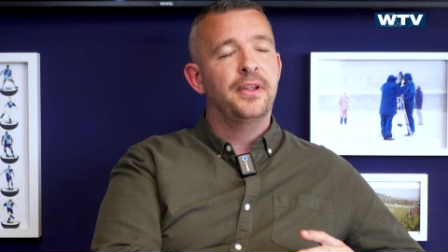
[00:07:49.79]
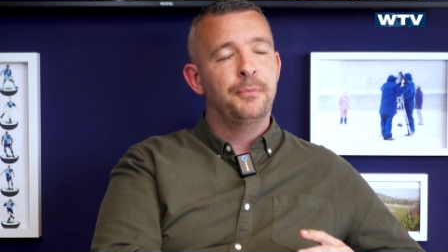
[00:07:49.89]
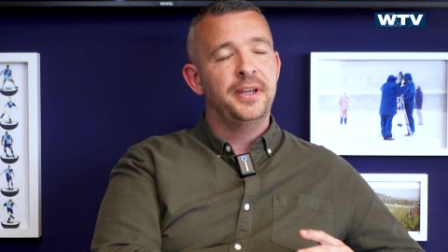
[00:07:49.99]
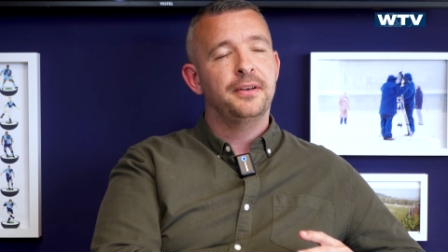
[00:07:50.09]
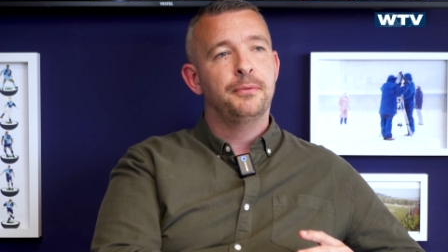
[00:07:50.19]

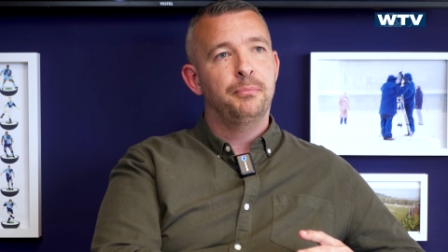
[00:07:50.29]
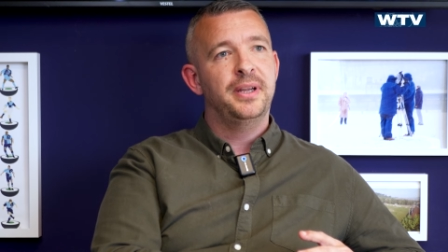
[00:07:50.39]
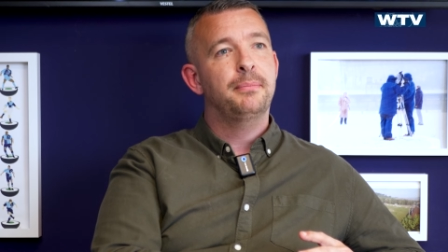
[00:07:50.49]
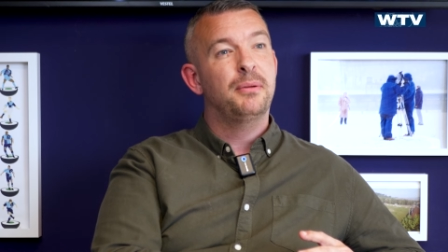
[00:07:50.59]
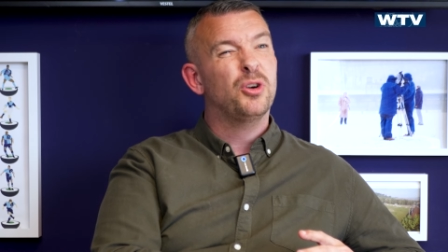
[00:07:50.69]
then we can
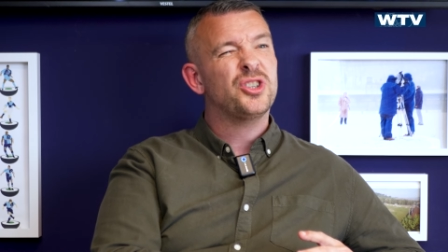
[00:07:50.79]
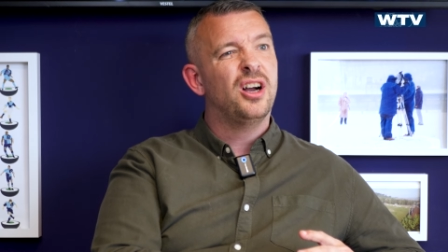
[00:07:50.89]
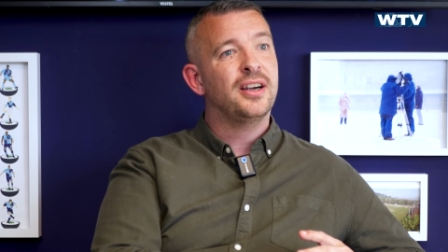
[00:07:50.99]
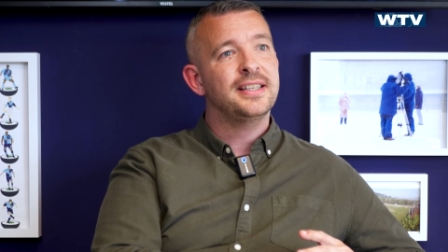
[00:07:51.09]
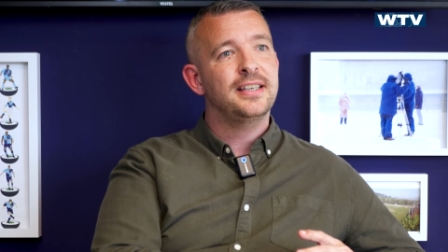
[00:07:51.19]
be a bit more
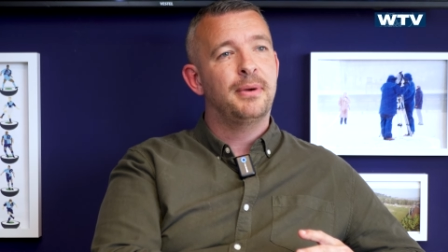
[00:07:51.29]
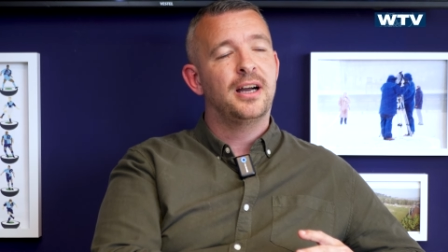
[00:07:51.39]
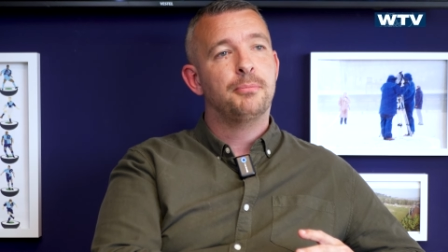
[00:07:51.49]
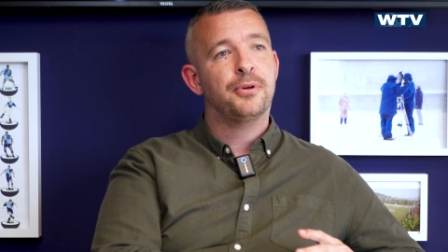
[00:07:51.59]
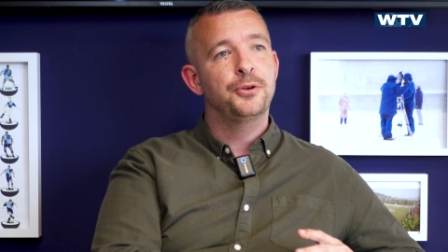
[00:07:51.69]
targeted
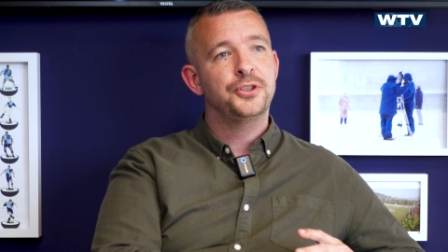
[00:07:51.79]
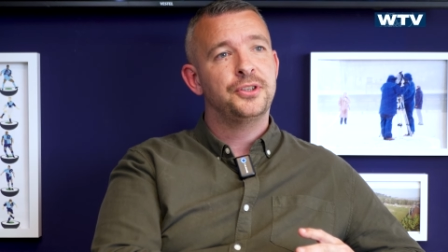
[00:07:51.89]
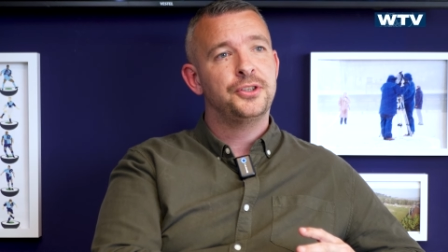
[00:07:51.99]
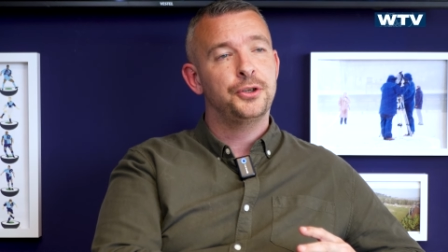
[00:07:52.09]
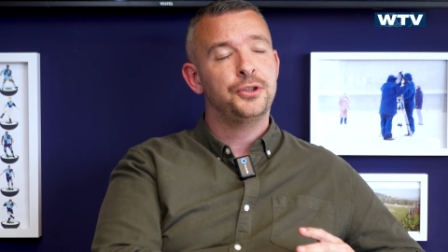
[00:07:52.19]
about our approach
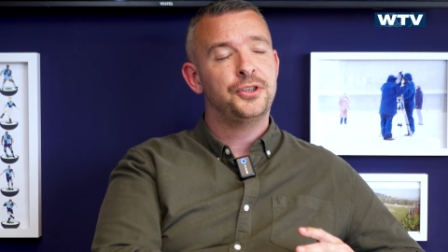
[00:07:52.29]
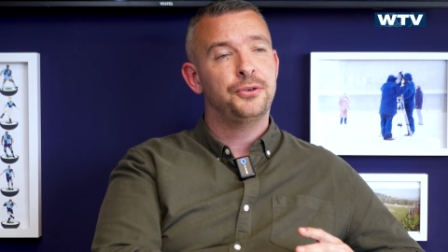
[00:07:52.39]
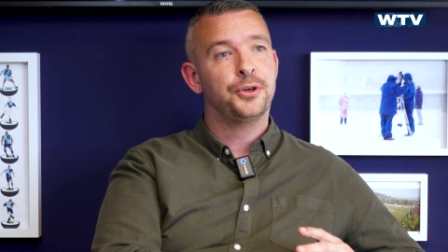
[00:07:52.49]
to, to